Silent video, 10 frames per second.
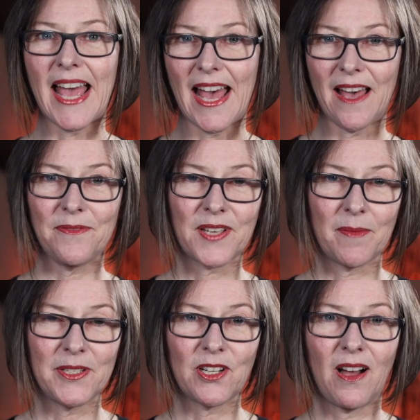have
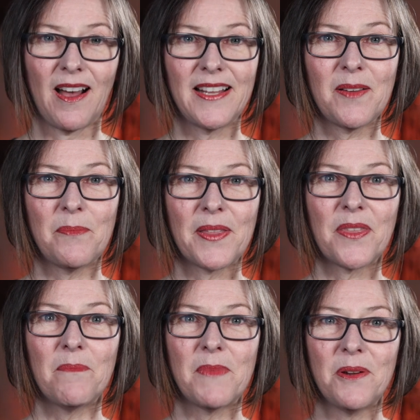come and gone, but
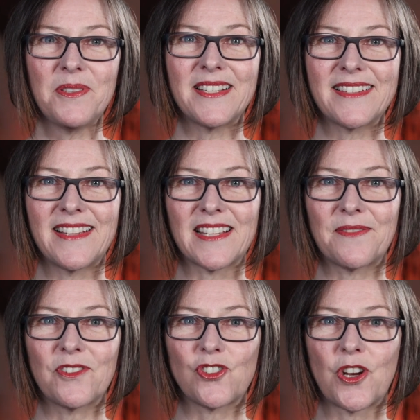the most
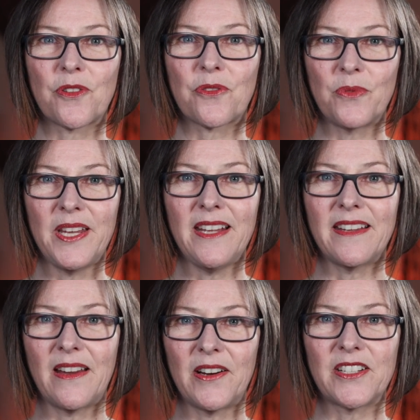successful share three
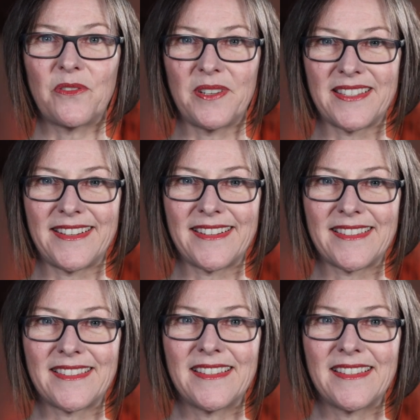characteristics.